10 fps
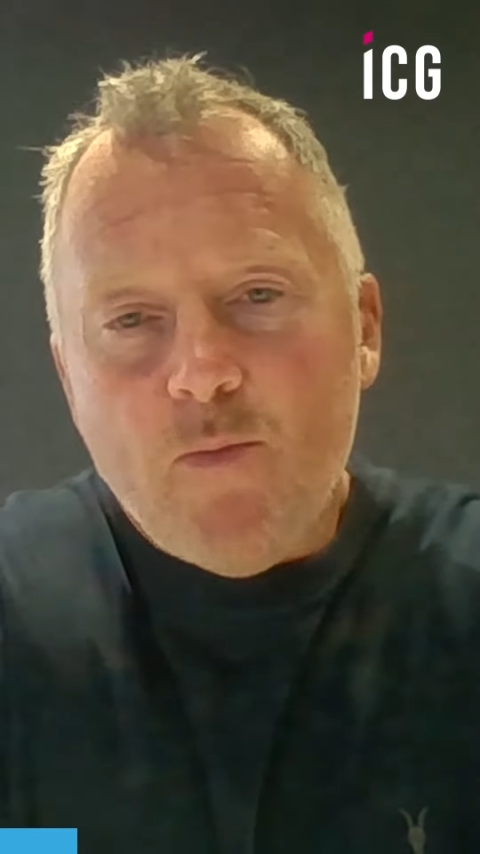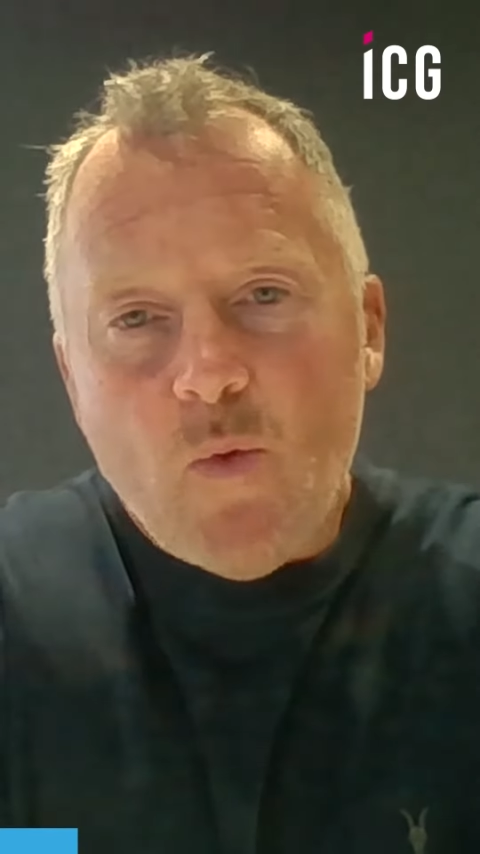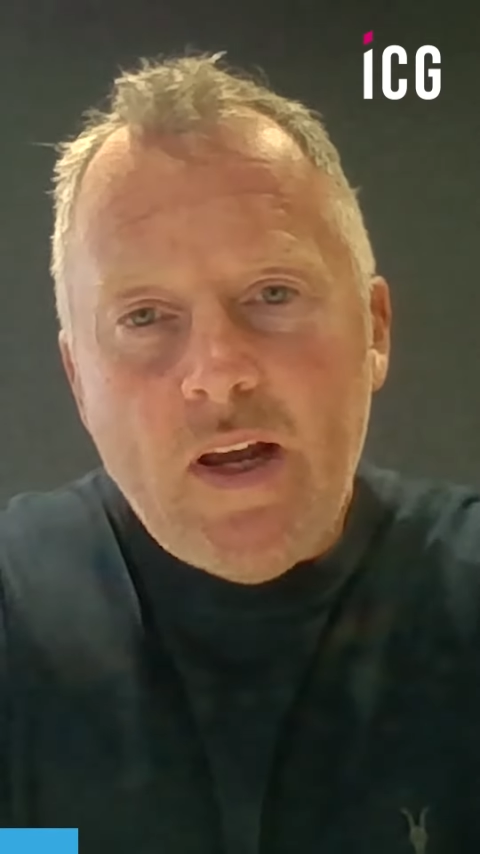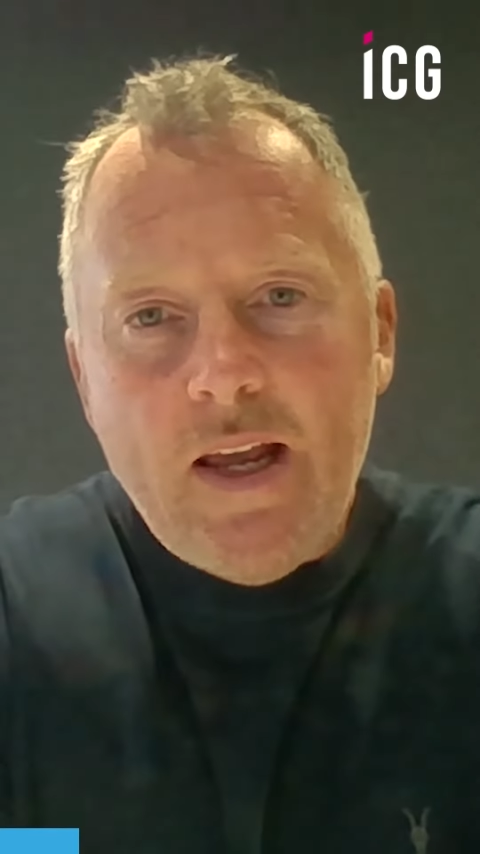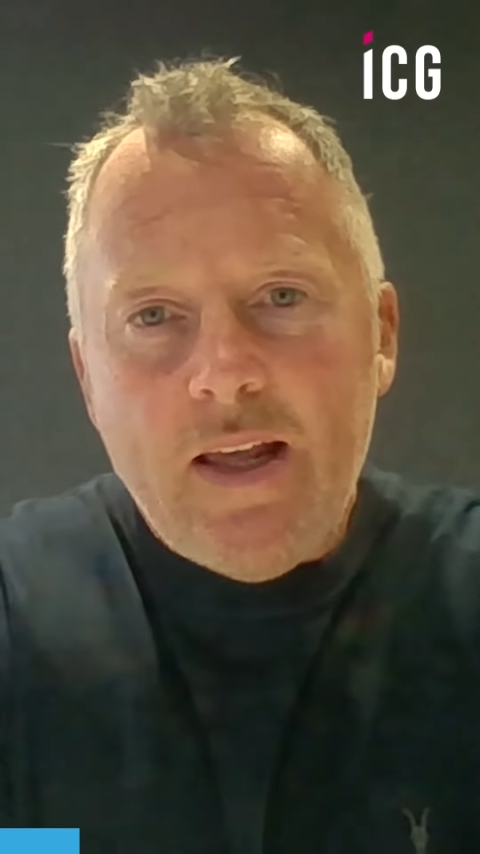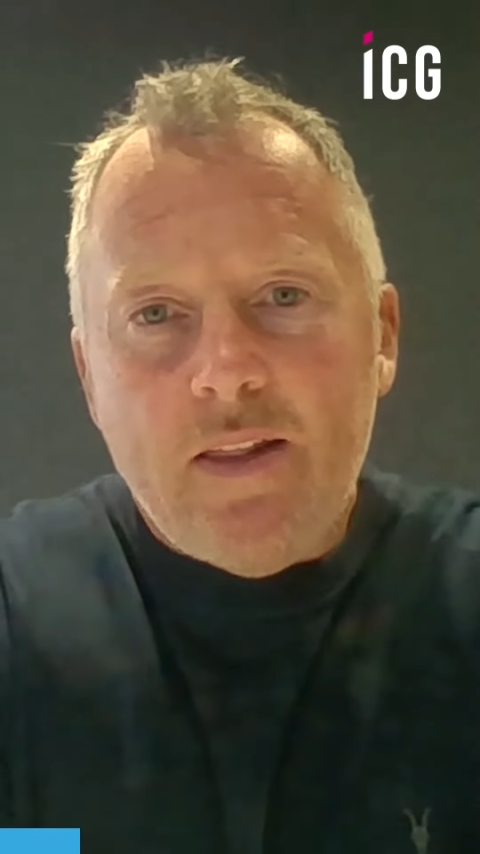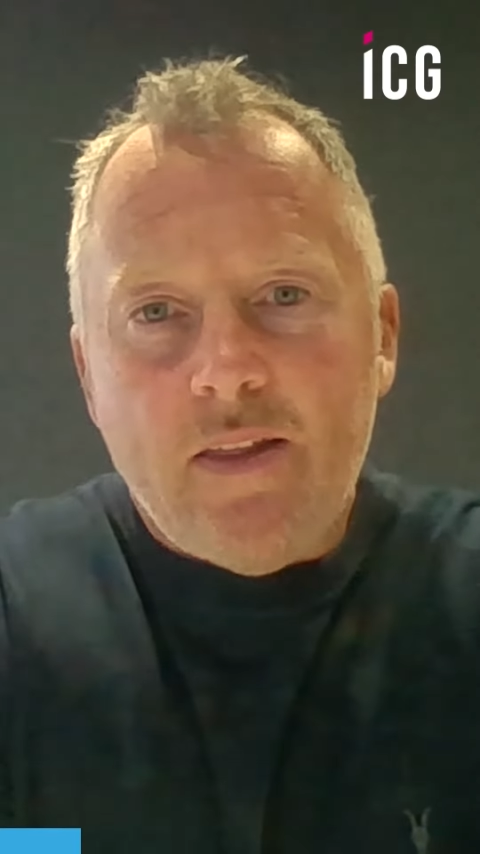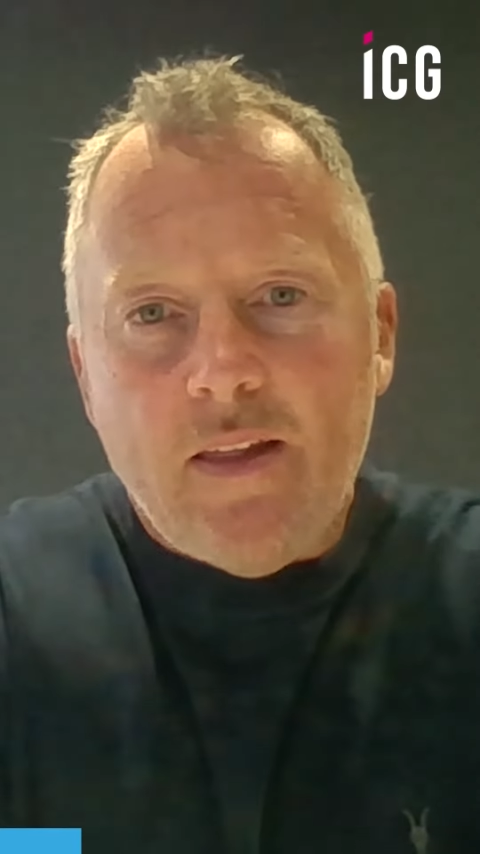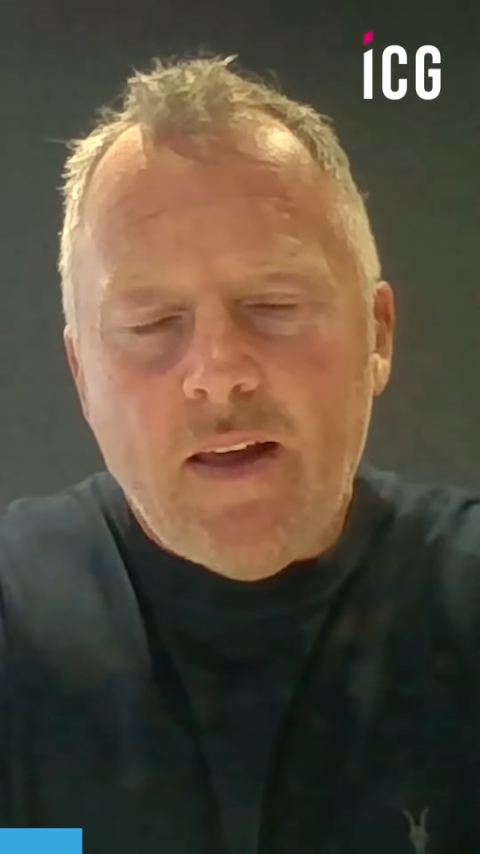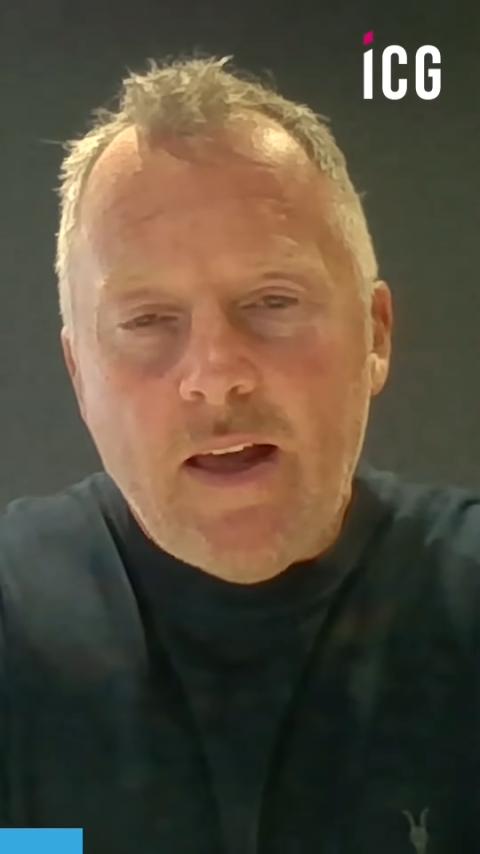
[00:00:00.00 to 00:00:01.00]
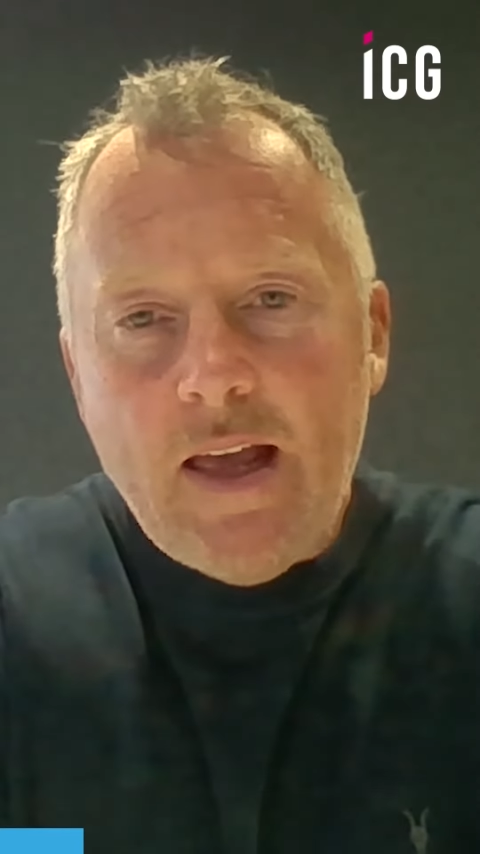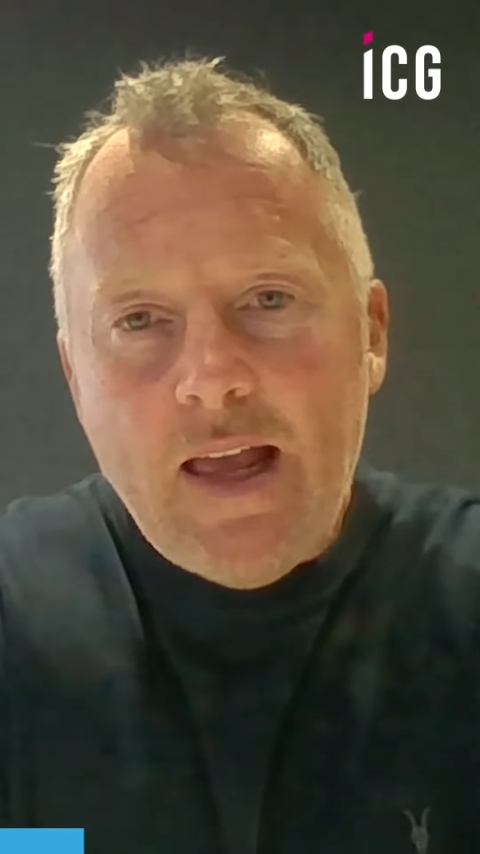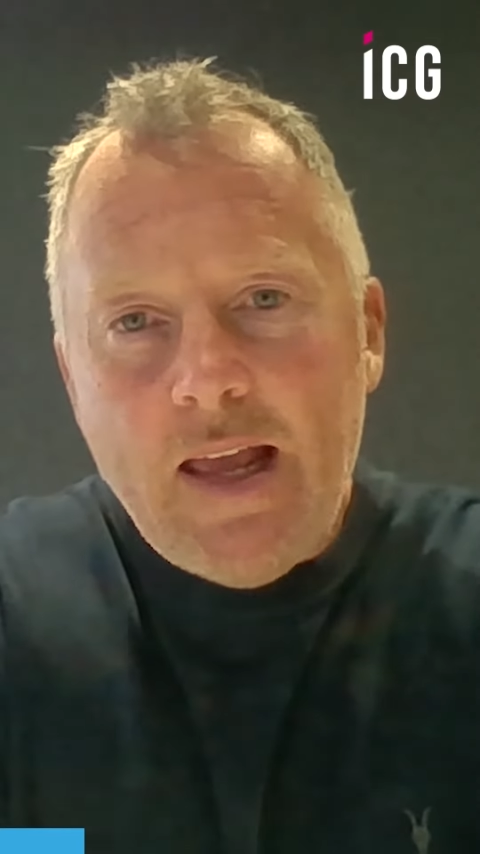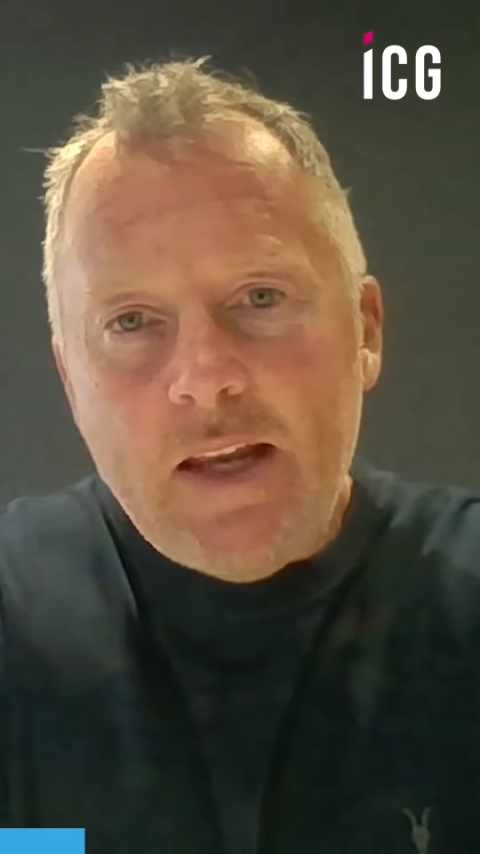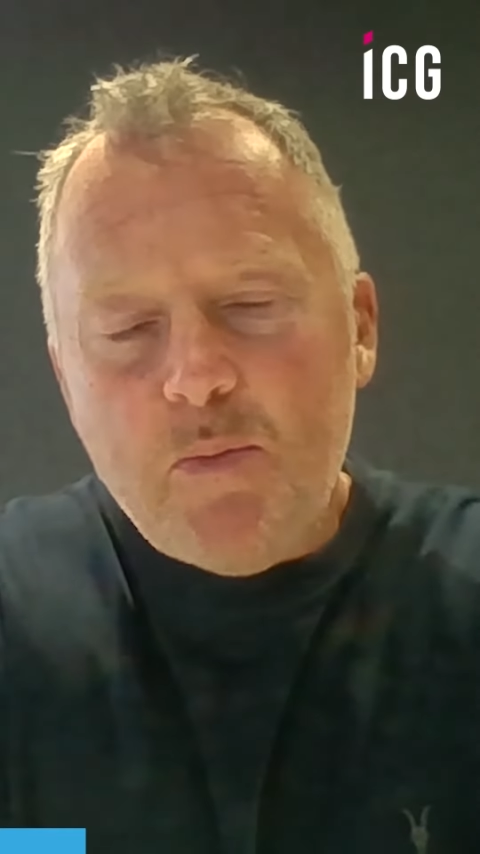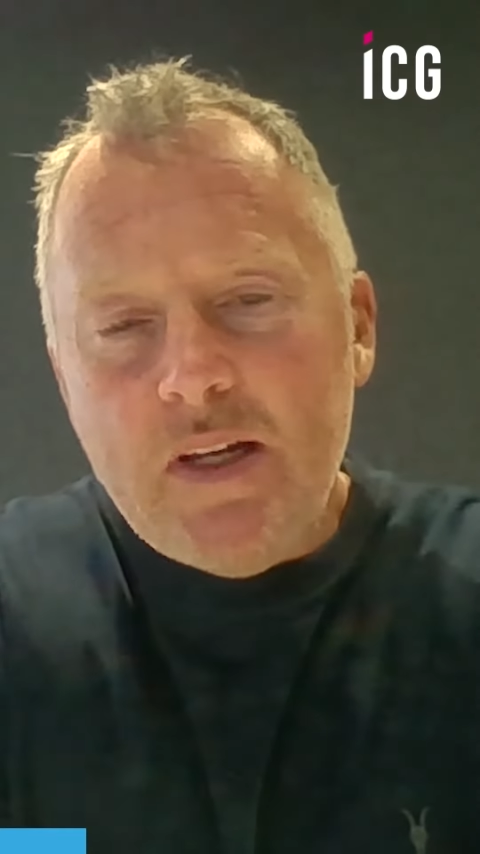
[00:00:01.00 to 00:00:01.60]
with Ed